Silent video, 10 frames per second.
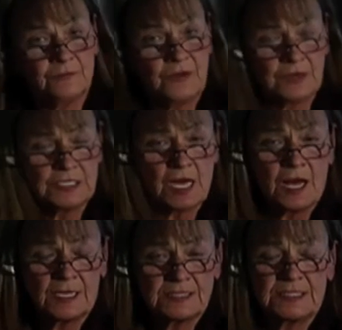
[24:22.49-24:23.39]

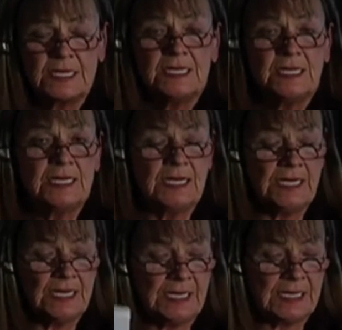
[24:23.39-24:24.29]
Veritox,
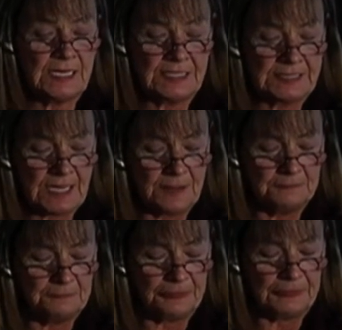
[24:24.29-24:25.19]
he is,
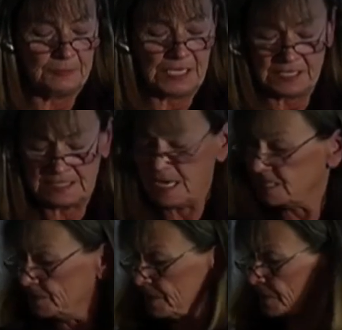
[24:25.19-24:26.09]
because he
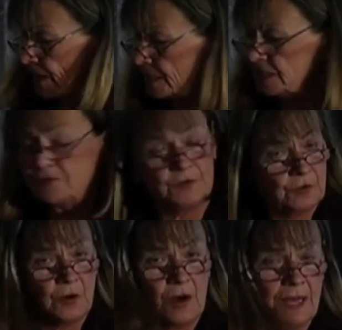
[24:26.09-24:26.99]
hasn't been punished for
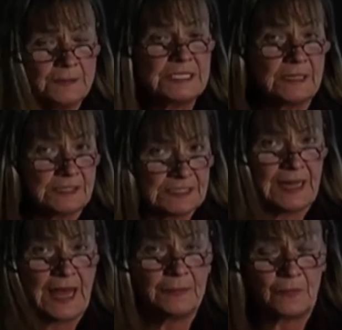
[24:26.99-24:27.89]
the crimes and
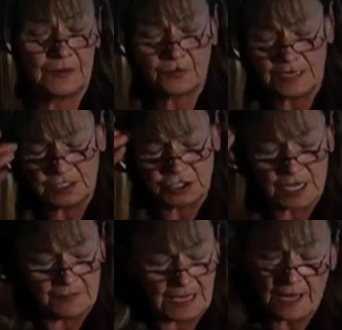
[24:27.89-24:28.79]
slapped while trying to
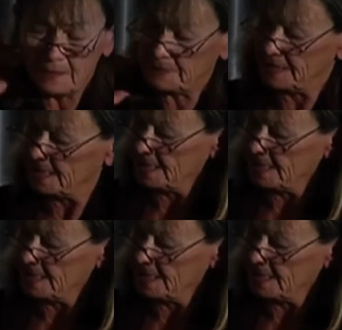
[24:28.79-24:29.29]
shut me up,